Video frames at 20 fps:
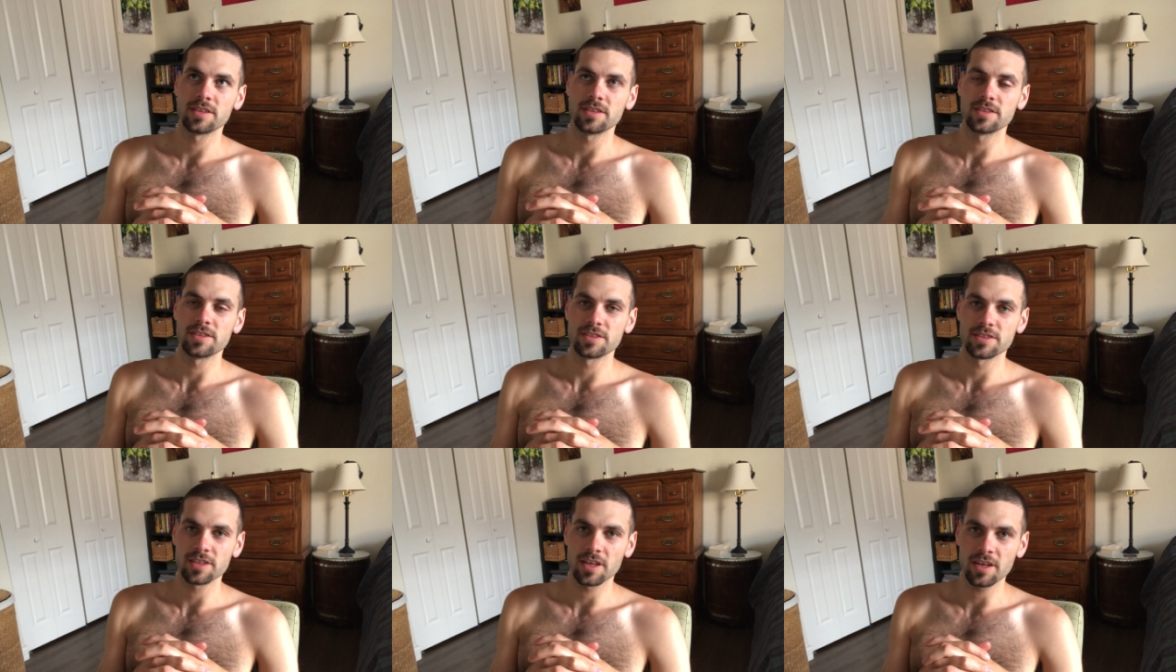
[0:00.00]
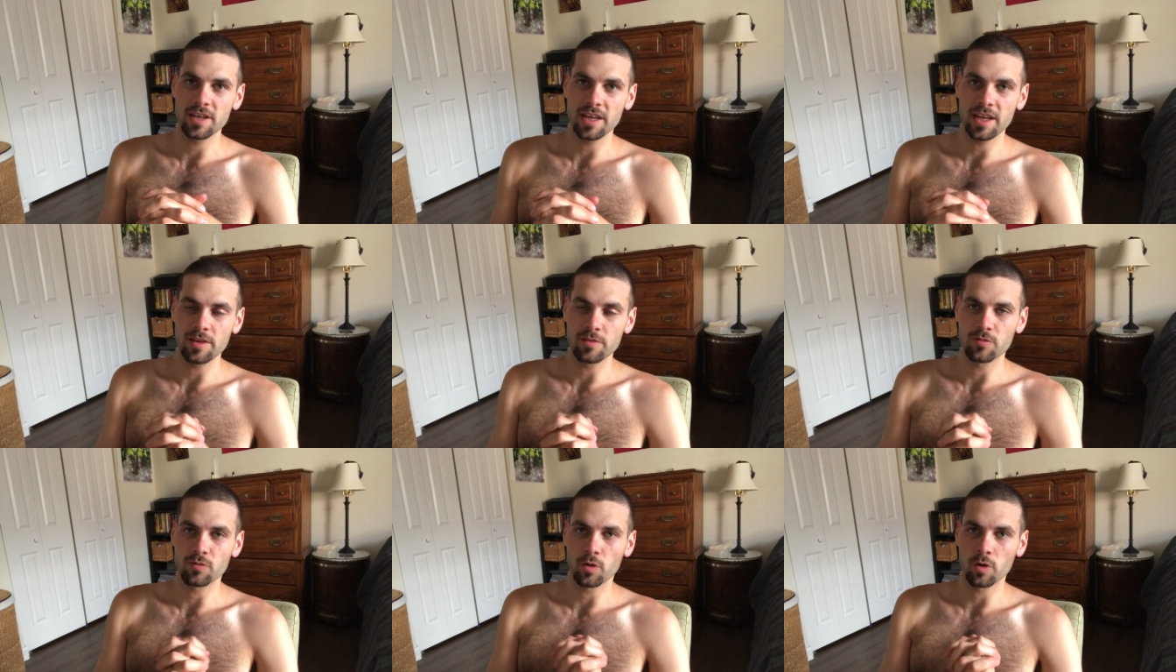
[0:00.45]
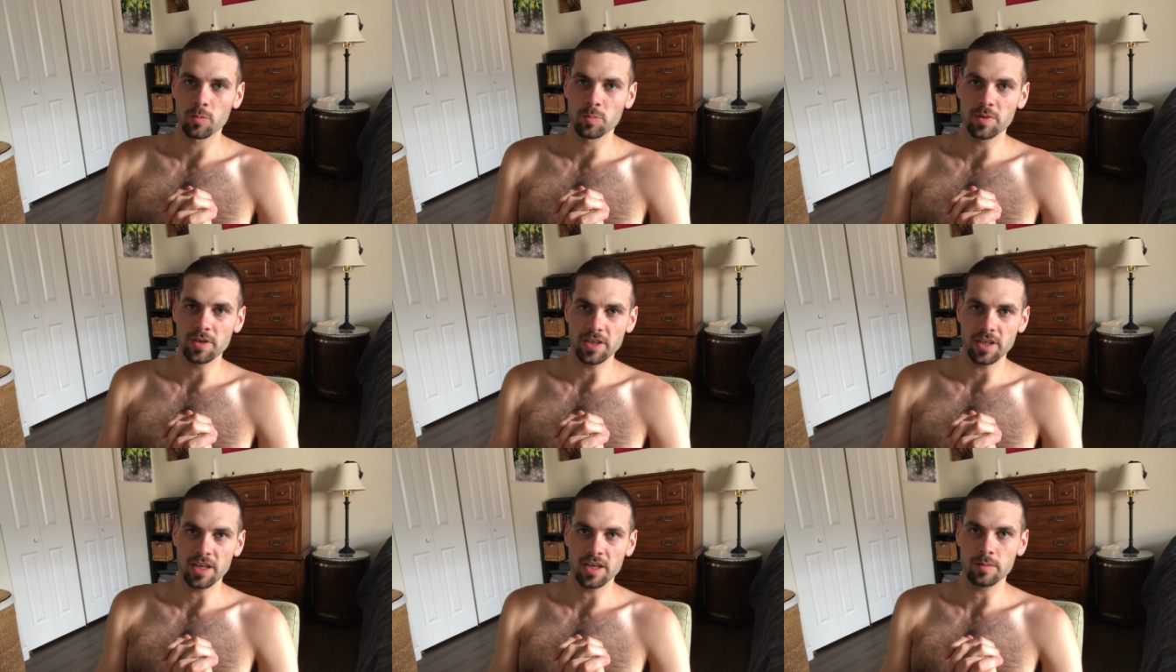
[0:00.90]
Sunday at four
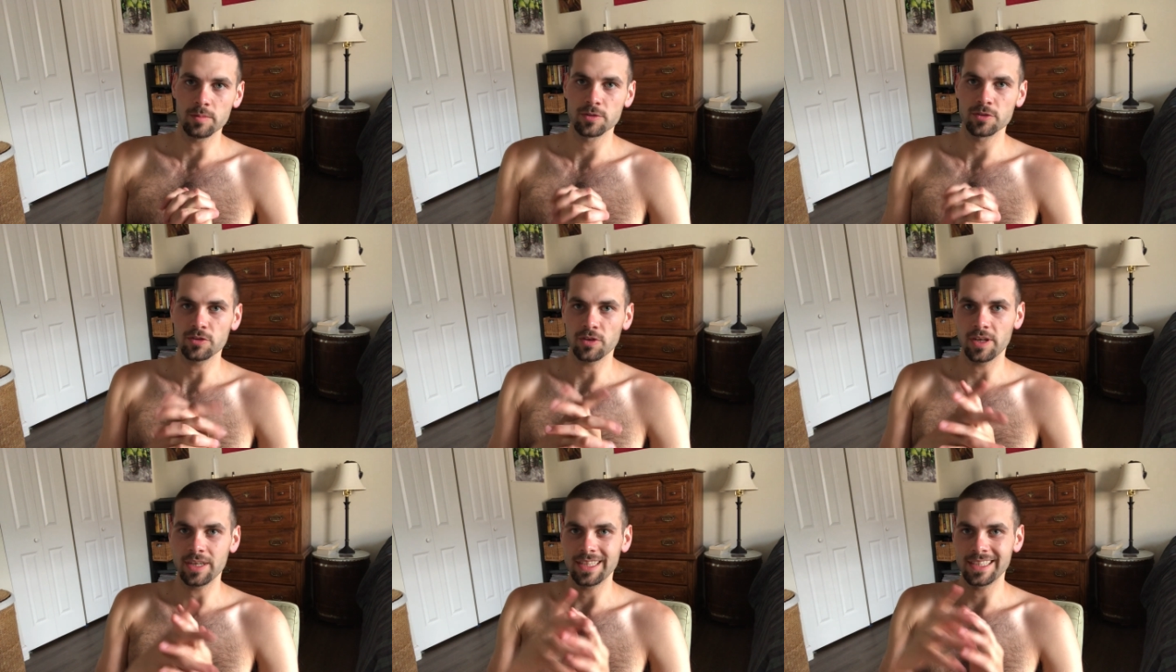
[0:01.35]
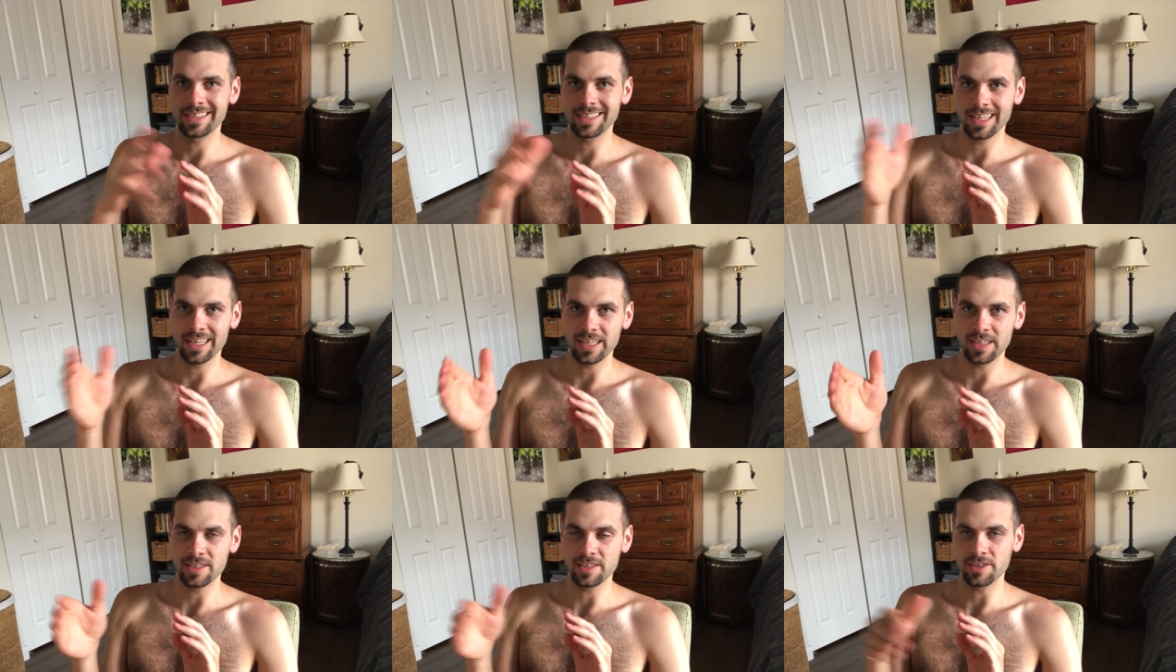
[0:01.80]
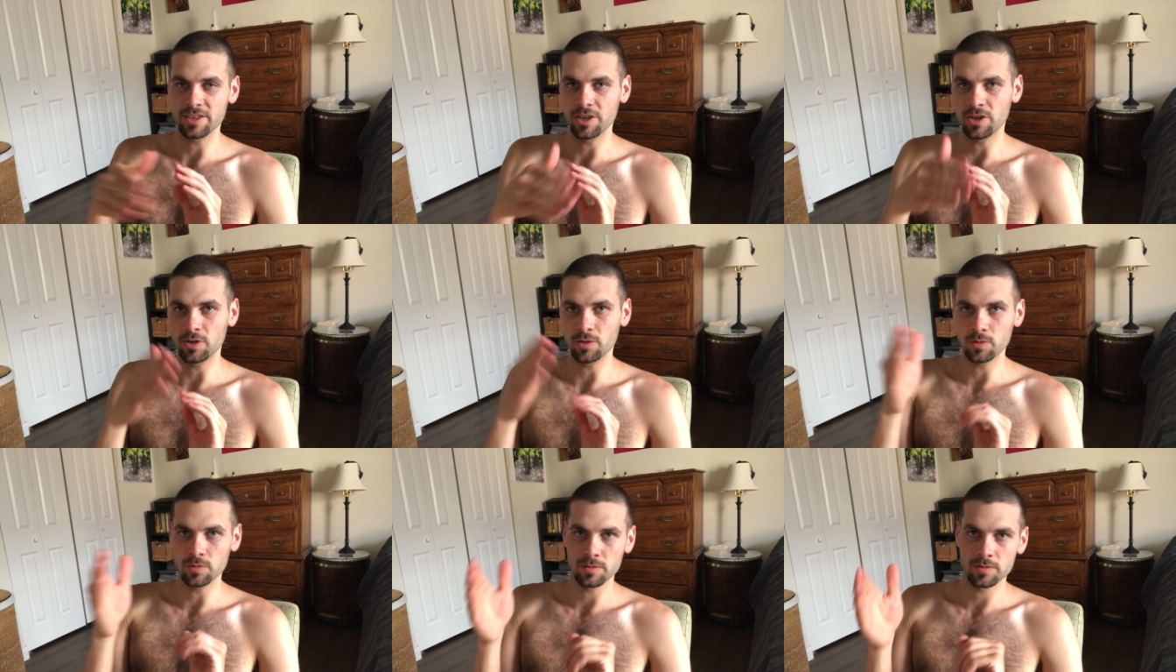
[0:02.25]
p m, so I decided to
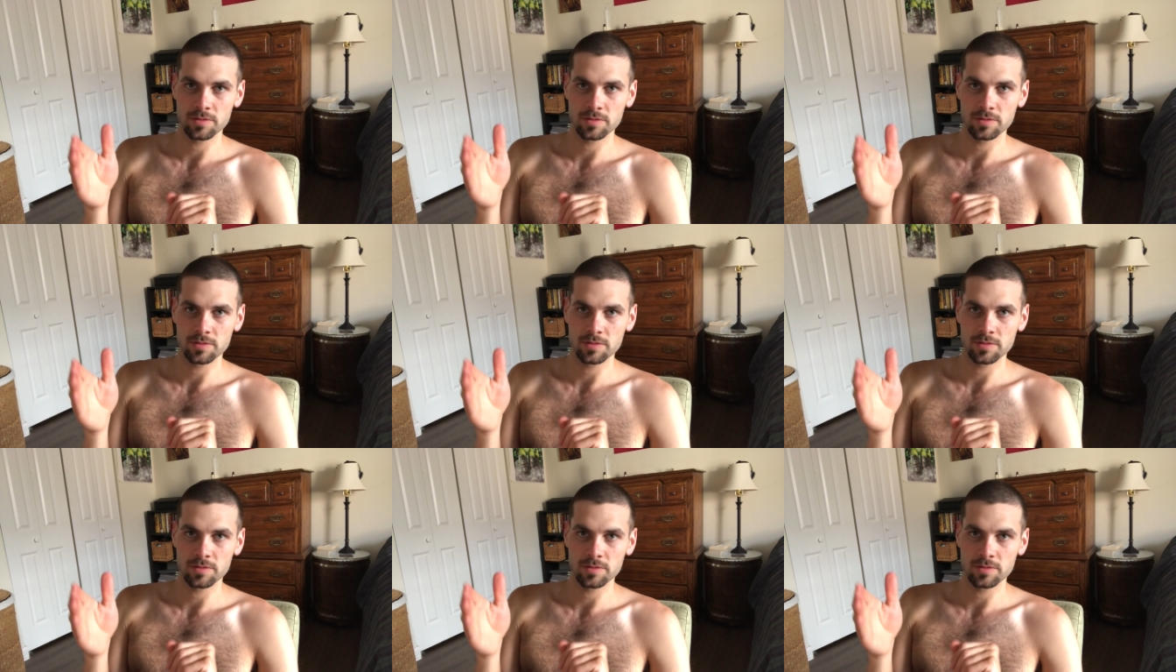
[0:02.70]
go